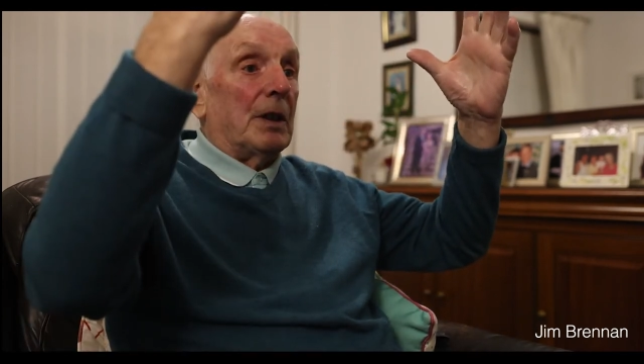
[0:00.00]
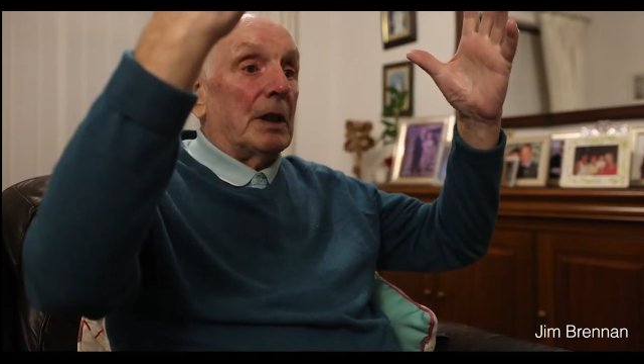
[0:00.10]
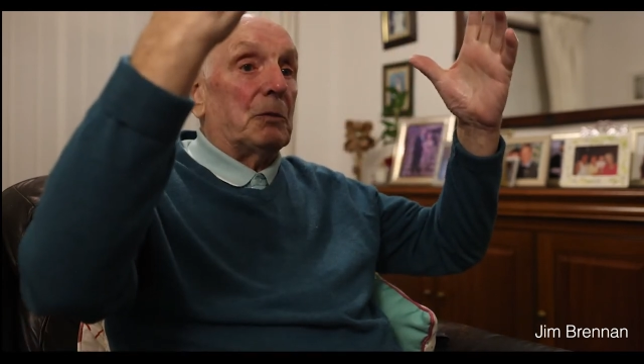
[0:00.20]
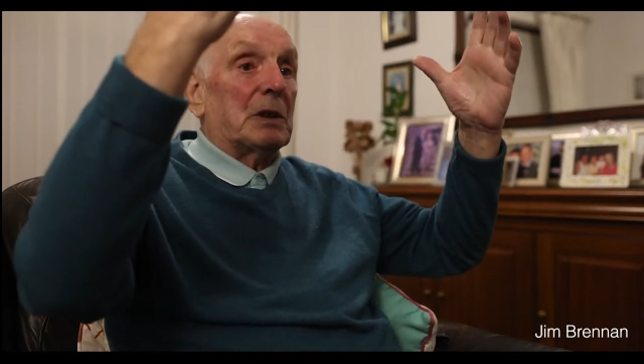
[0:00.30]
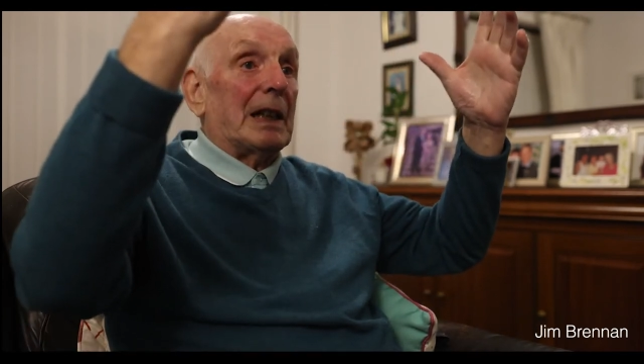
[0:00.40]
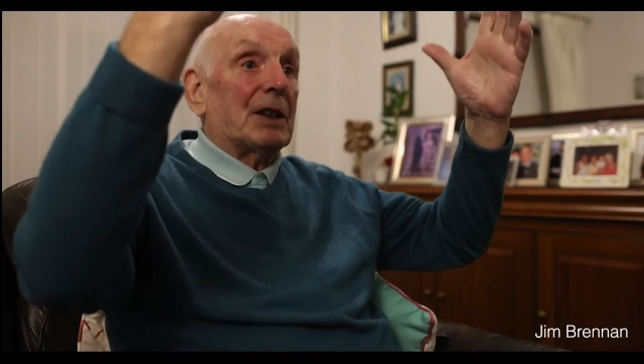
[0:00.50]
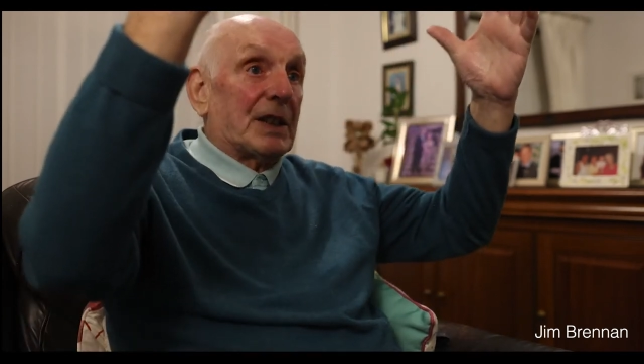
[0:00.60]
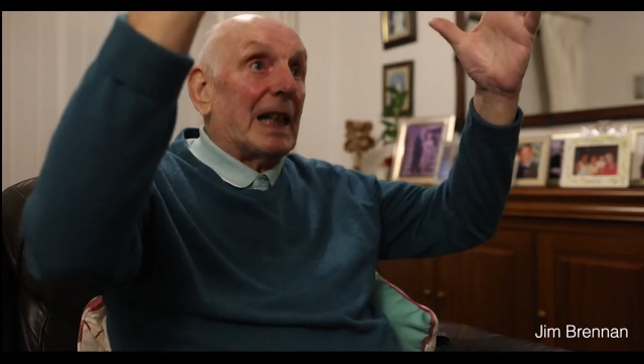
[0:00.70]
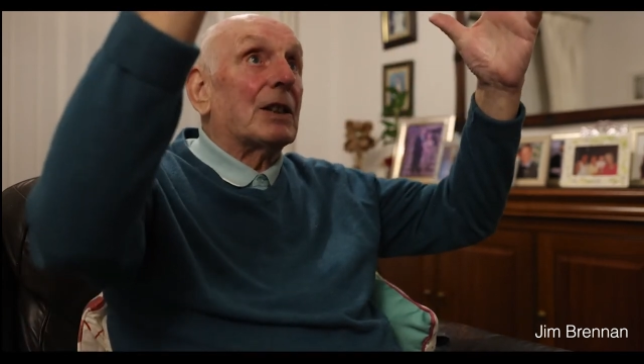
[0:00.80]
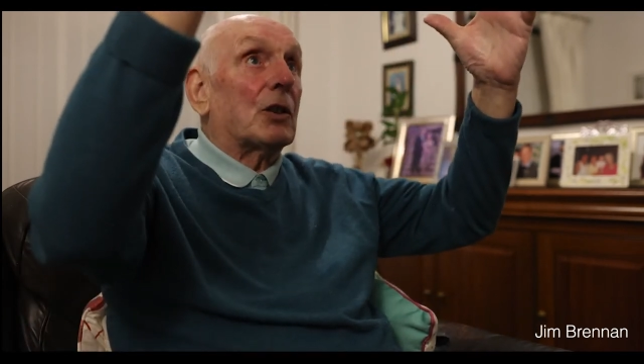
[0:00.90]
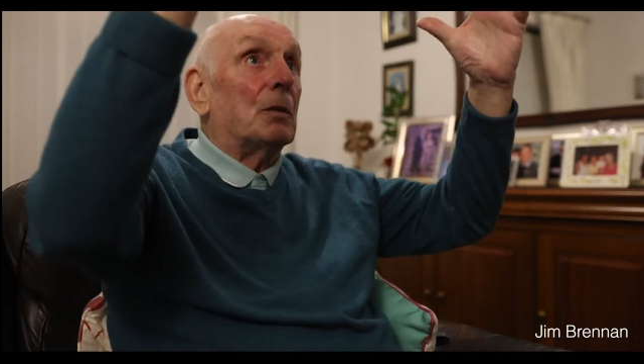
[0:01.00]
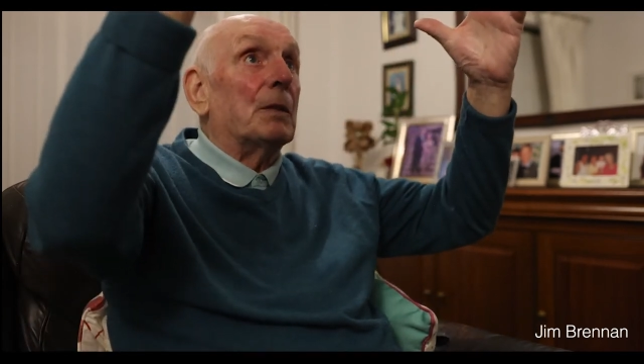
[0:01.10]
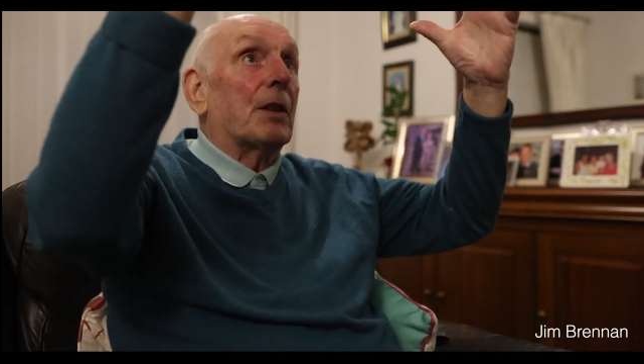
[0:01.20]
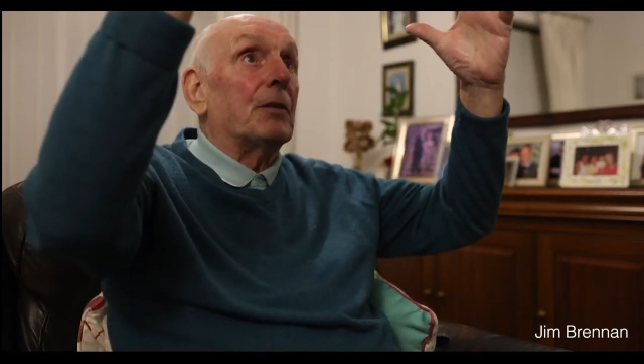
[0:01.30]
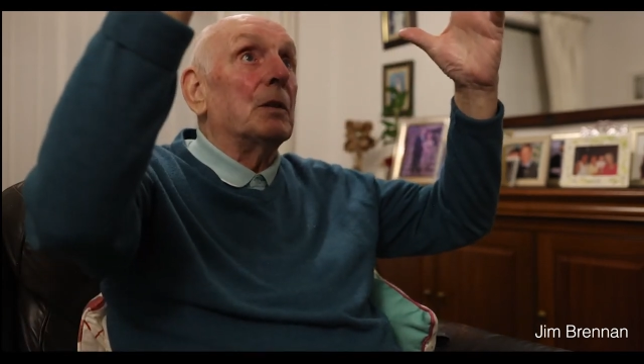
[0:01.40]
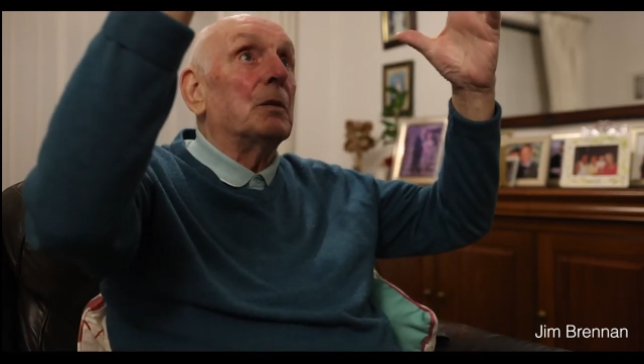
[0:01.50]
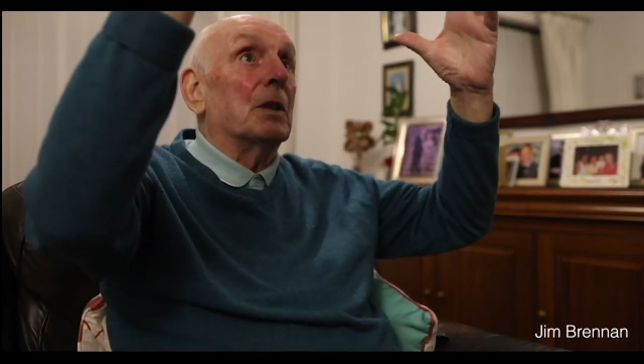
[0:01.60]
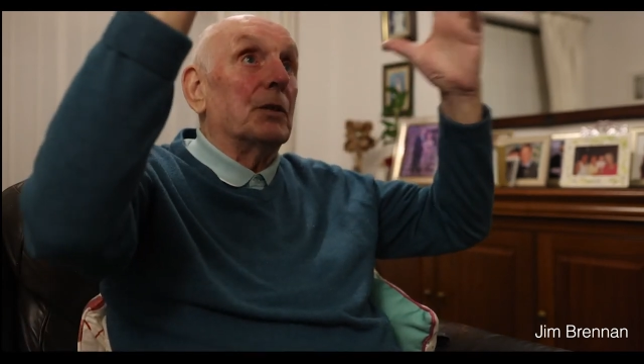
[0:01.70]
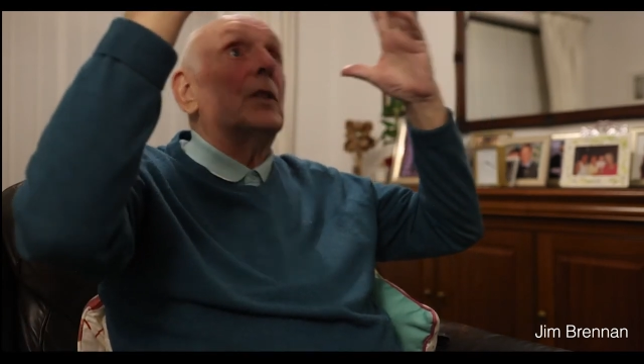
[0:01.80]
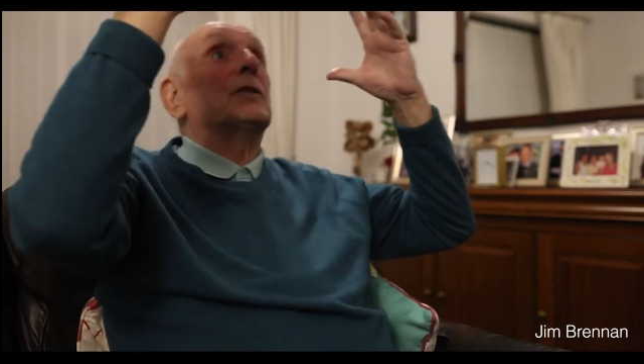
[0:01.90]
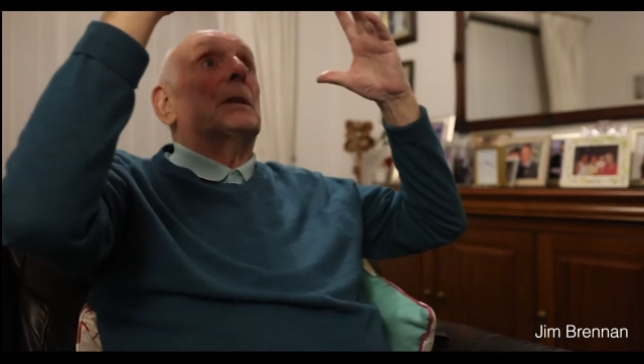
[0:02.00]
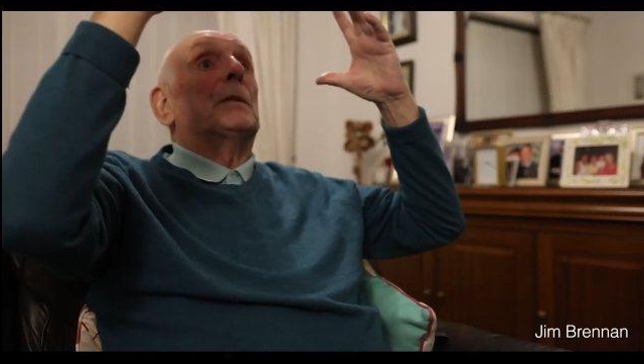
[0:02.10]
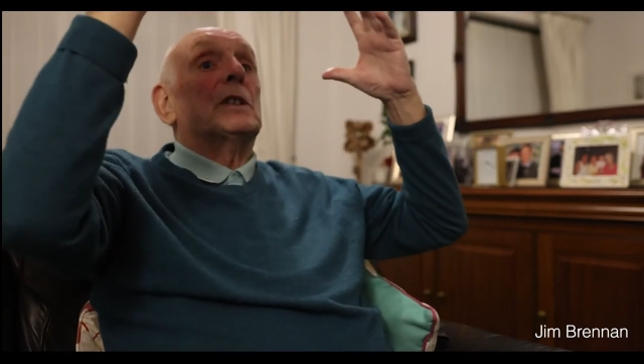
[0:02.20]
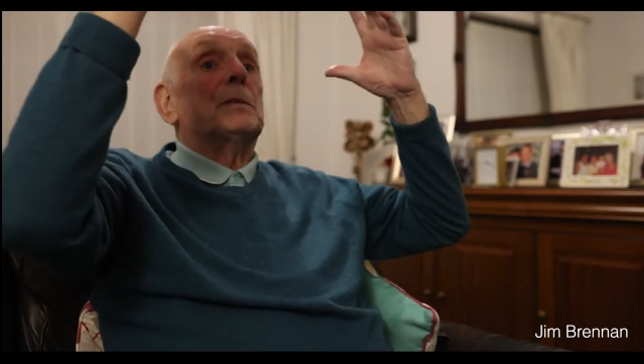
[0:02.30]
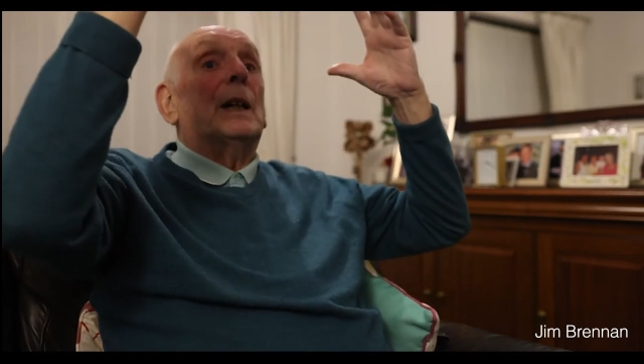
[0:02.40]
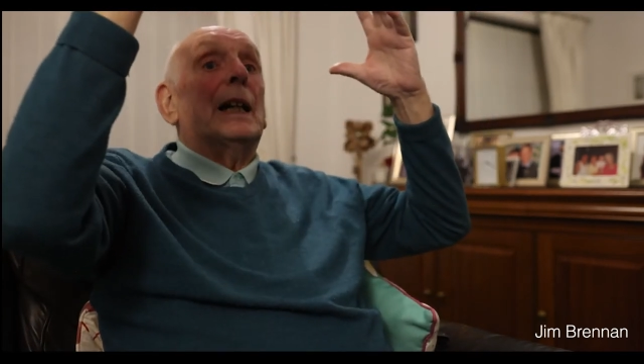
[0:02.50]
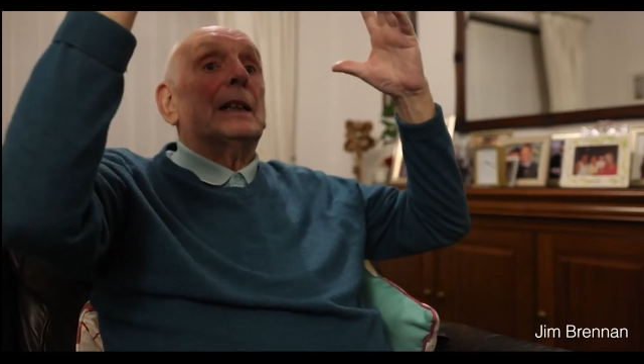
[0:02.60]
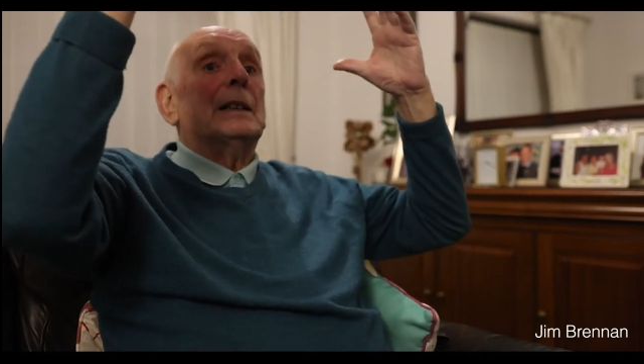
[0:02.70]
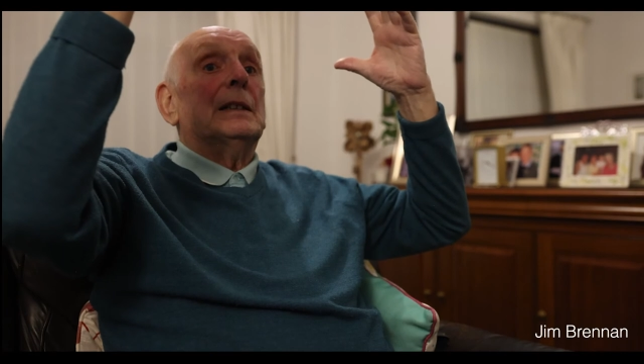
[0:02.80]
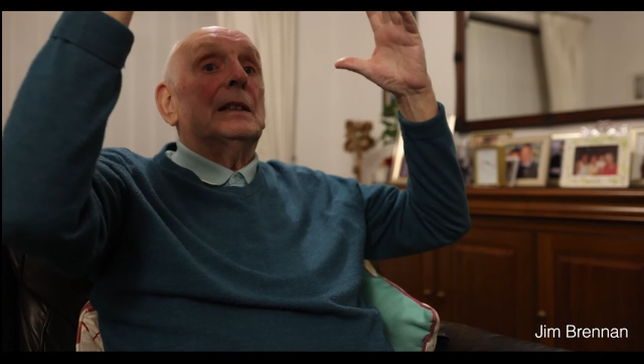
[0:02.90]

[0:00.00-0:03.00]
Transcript: and it was like sand coming through and knocked him on his back,